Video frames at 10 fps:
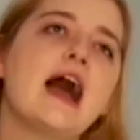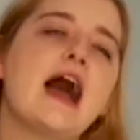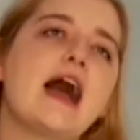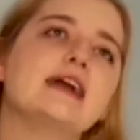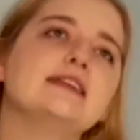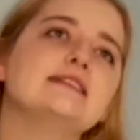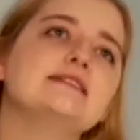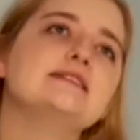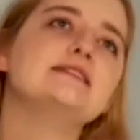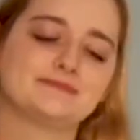
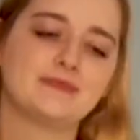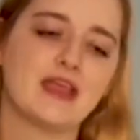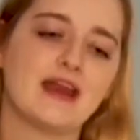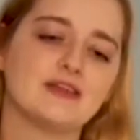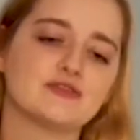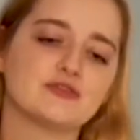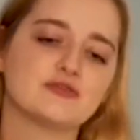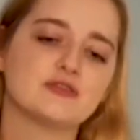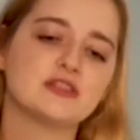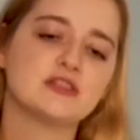And then I
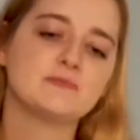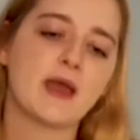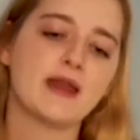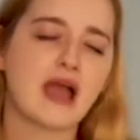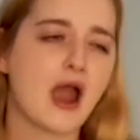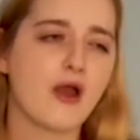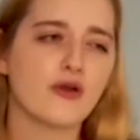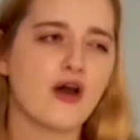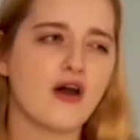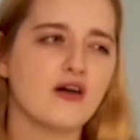just spent hour and
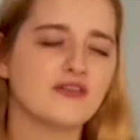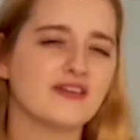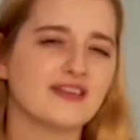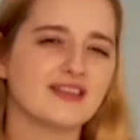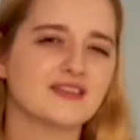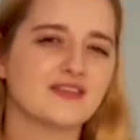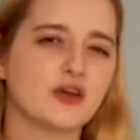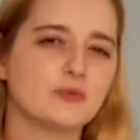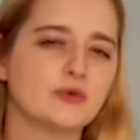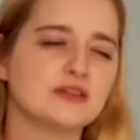a half, I think this
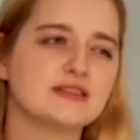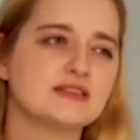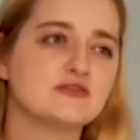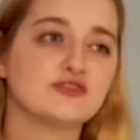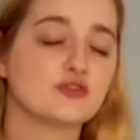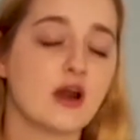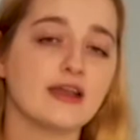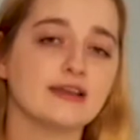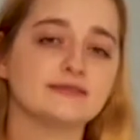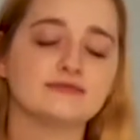film was, just
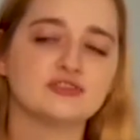crying.